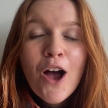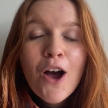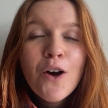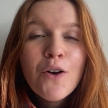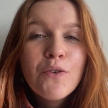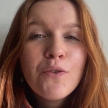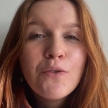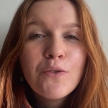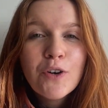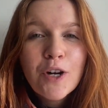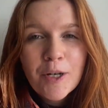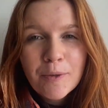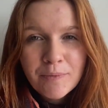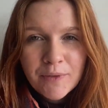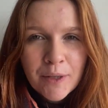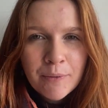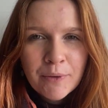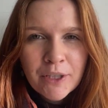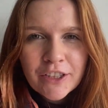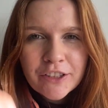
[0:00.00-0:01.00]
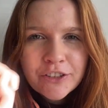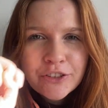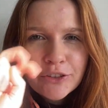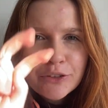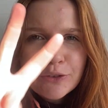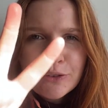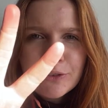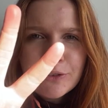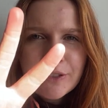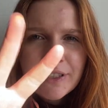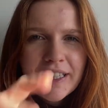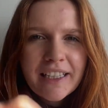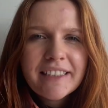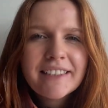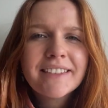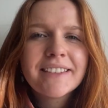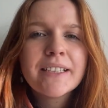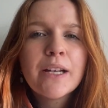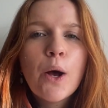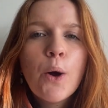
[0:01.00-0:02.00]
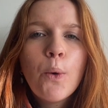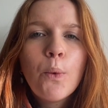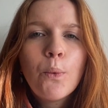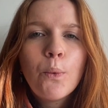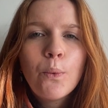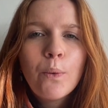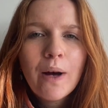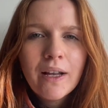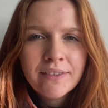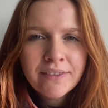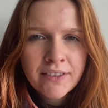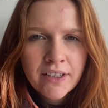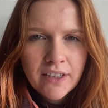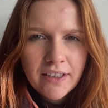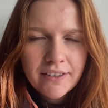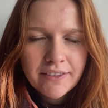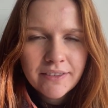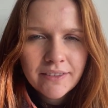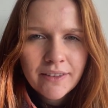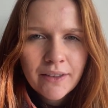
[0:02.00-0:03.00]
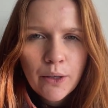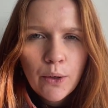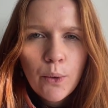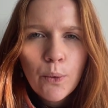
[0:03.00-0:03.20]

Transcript: Verb number 2 is wandelen.